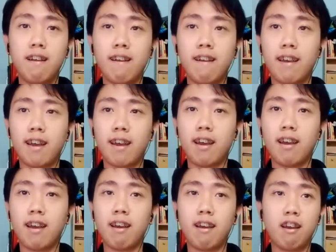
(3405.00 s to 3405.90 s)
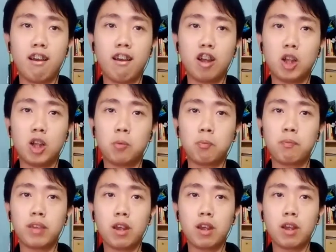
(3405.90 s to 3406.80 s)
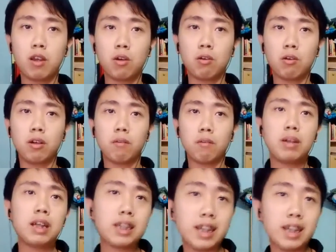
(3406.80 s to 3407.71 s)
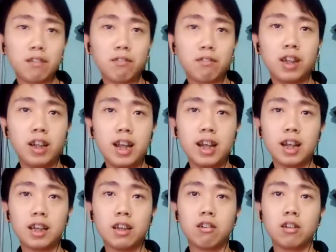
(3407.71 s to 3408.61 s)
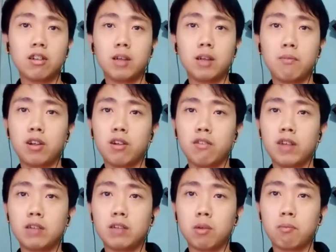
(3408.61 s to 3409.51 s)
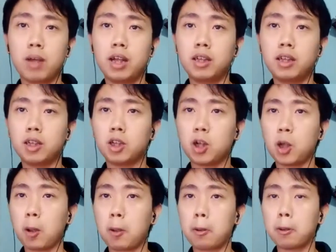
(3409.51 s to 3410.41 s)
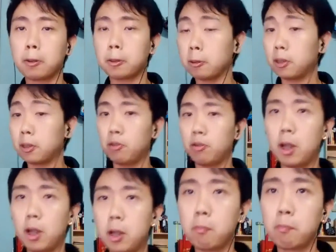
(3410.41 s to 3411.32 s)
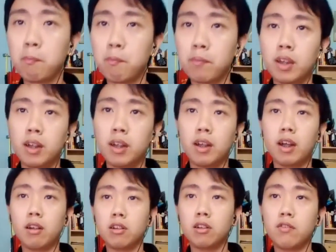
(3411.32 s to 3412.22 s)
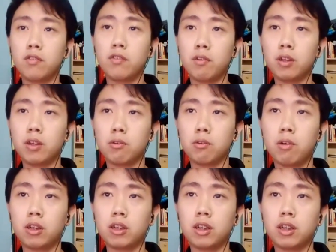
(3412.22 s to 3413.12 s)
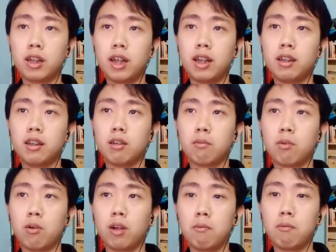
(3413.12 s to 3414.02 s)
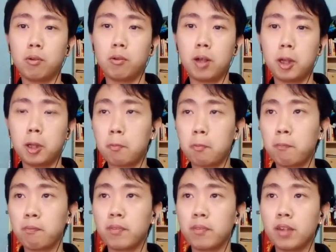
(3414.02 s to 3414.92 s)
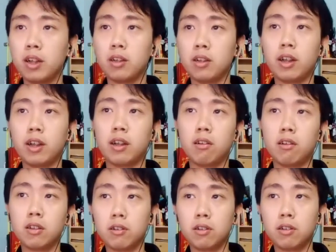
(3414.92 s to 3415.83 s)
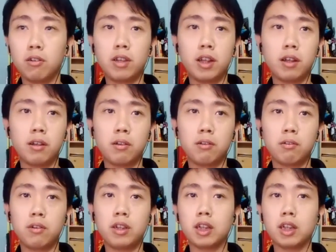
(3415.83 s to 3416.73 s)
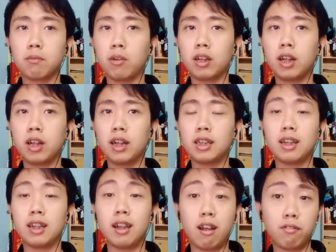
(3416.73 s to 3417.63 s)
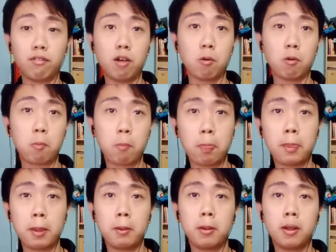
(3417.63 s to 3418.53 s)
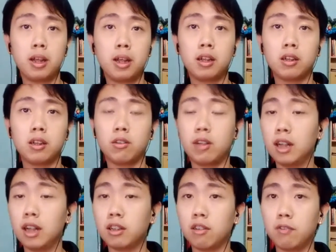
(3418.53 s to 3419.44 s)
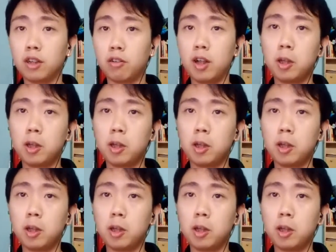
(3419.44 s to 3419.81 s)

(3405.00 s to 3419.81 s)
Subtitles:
And please check for the link at our JPO Facebook page and also tune in. And also, if you want to watch again the program tonight, you can also go there, which is broadcast live now. You guys have been great,